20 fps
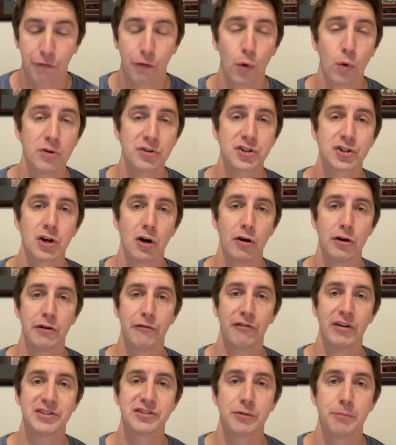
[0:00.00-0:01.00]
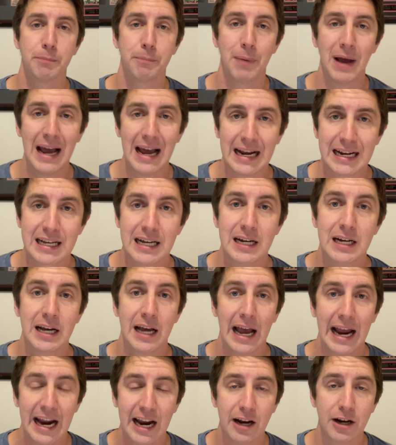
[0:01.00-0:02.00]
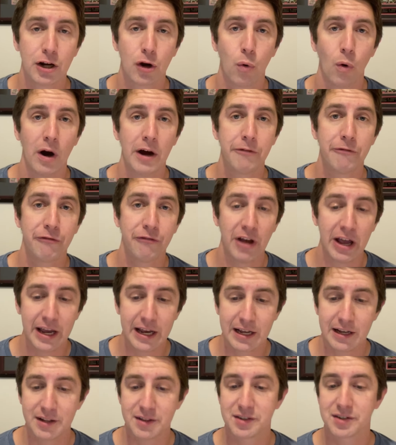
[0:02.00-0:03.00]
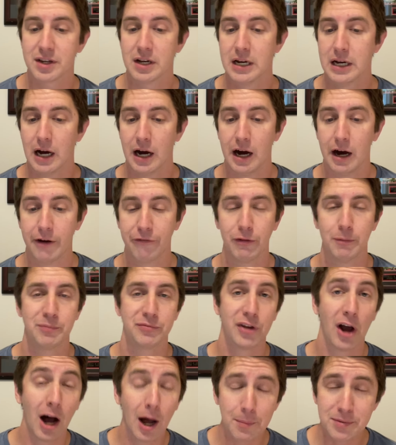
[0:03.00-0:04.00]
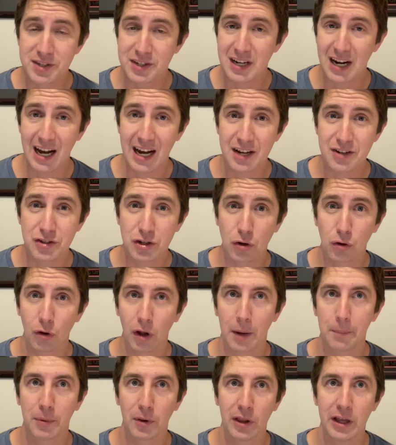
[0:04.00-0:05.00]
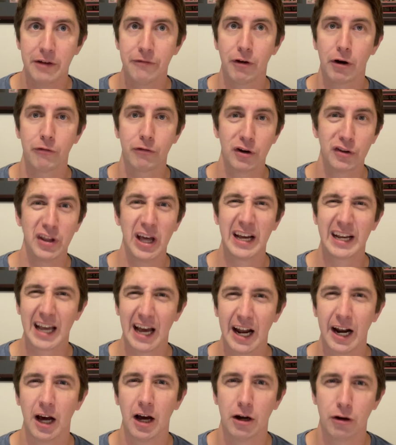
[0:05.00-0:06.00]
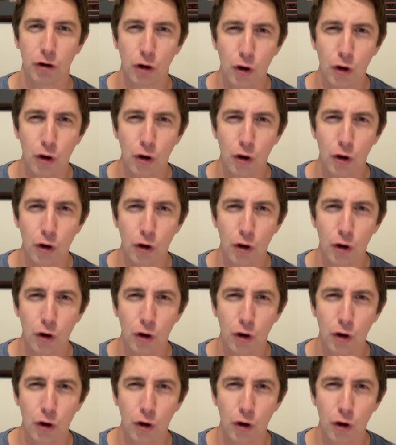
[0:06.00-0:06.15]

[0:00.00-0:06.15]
4-star defensive back Anquan Fagans from Thompson High School, I believe, over in that kind of